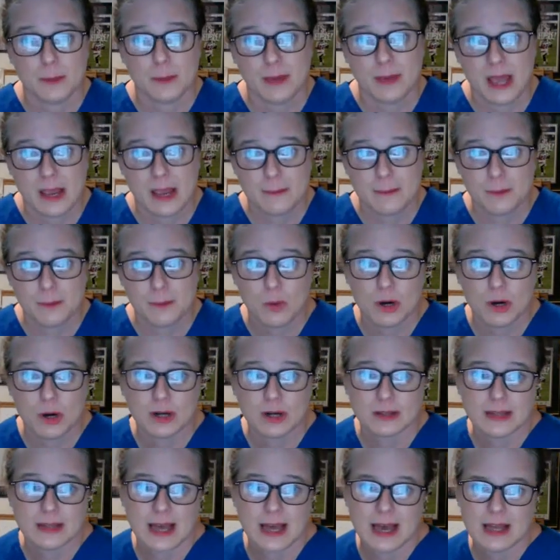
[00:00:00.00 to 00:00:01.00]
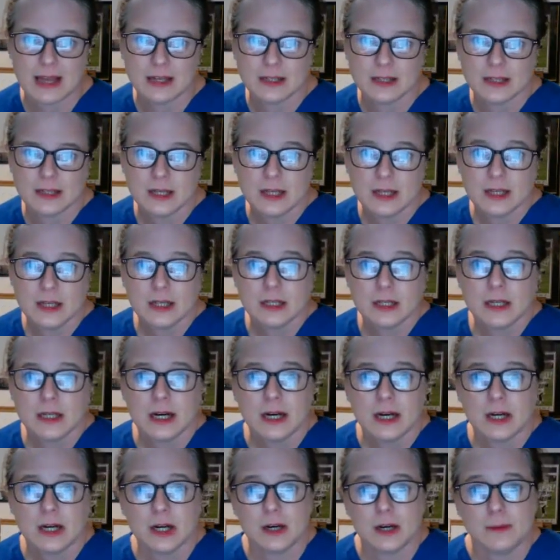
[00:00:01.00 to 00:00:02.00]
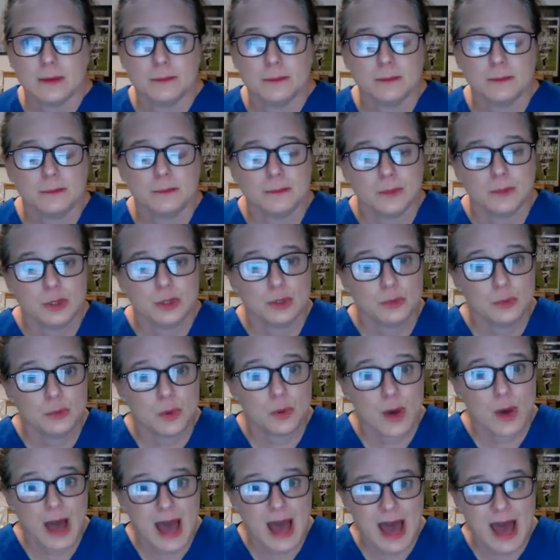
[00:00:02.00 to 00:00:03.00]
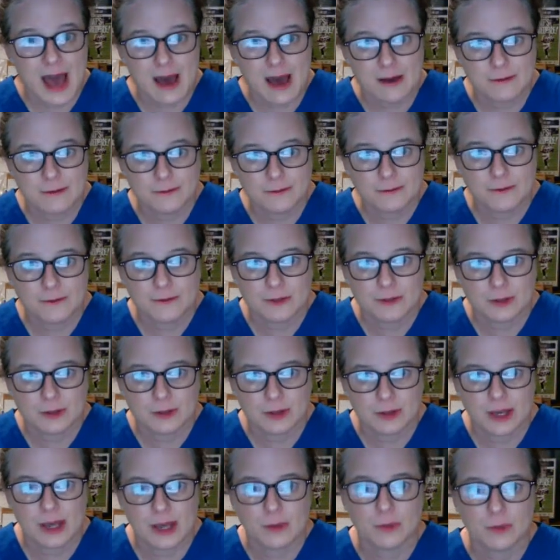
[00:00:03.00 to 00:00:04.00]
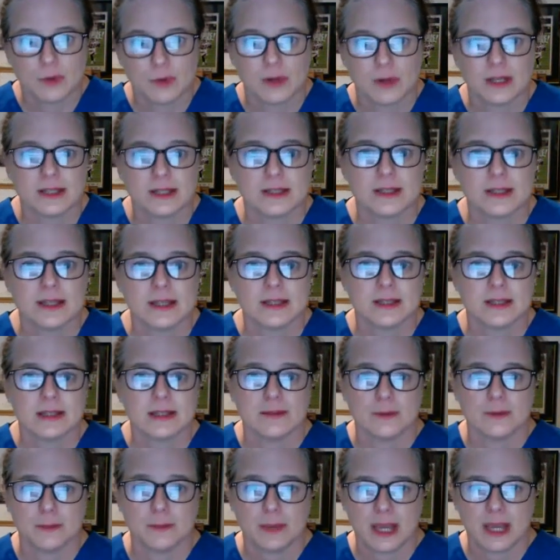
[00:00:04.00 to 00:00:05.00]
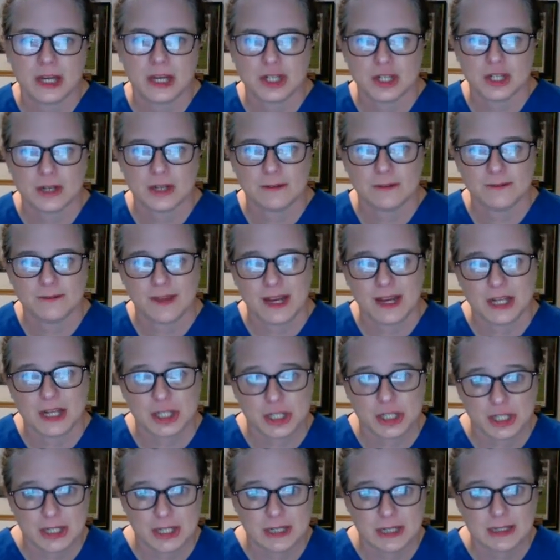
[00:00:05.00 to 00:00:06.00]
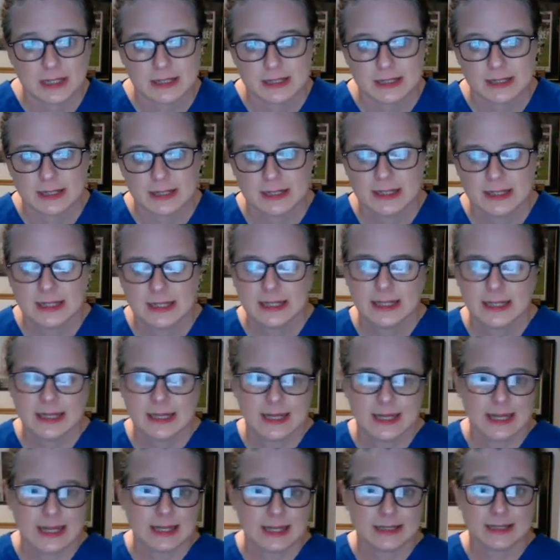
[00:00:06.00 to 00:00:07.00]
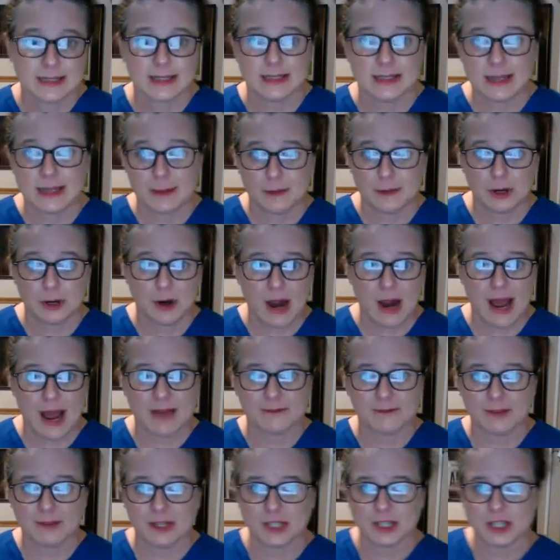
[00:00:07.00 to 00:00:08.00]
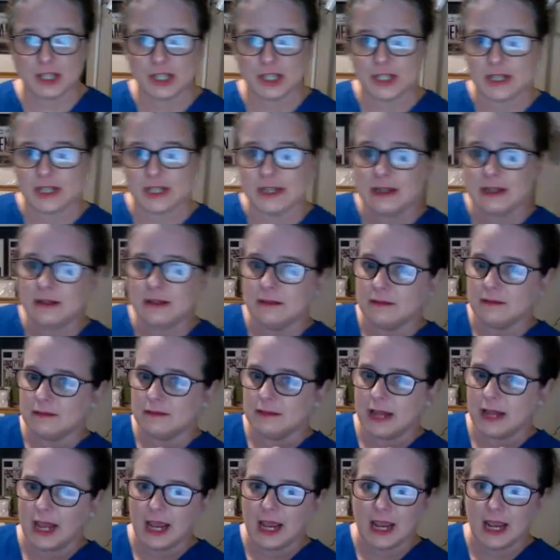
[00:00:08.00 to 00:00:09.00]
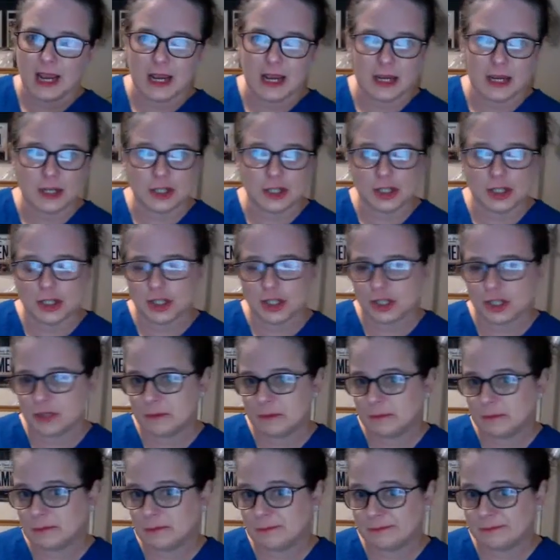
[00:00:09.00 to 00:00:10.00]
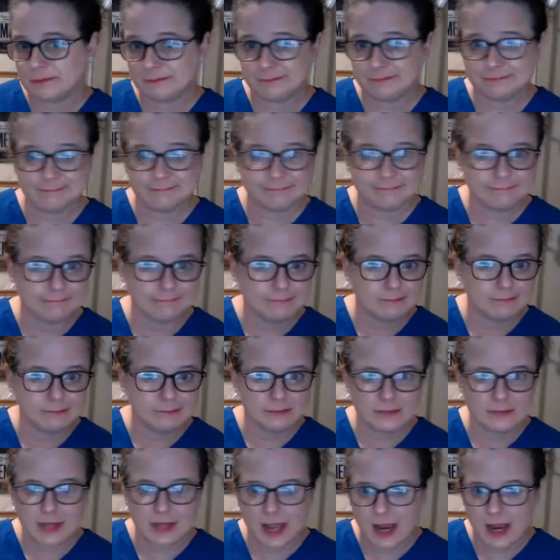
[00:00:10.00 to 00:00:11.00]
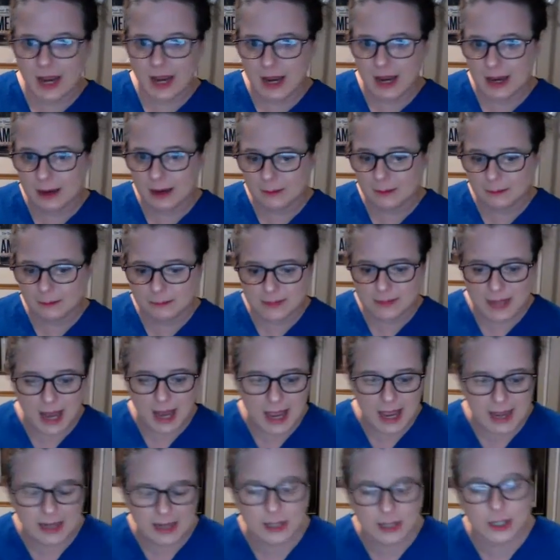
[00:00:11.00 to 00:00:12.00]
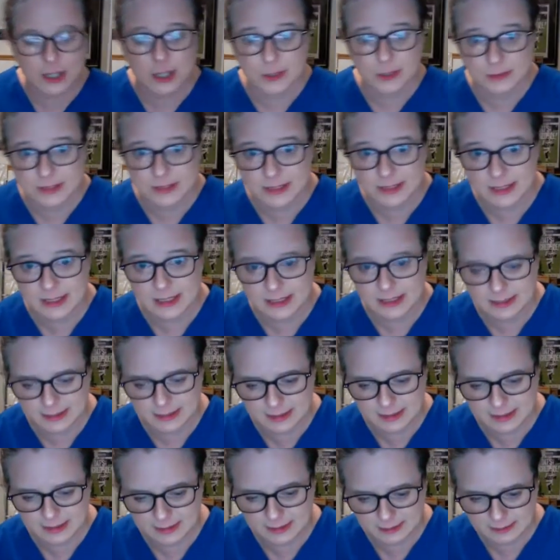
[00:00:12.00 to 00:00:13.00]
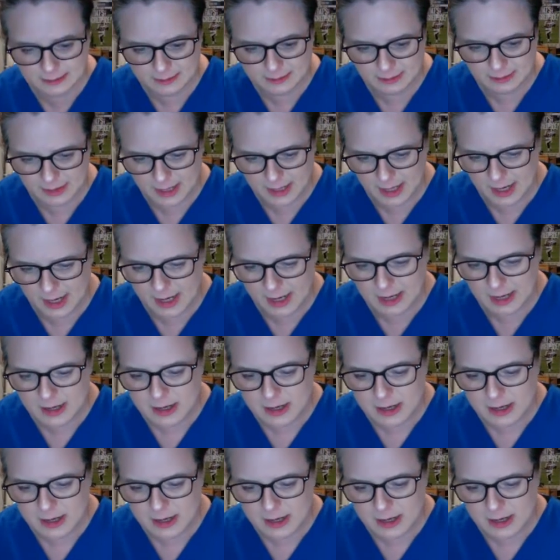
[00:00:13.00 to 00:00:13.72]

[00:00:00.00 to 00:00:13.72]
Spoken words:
paperwork that you will have, okay, will consist of a patient face sheet. It's a demographic sheet, age, name, diagnosis, okay.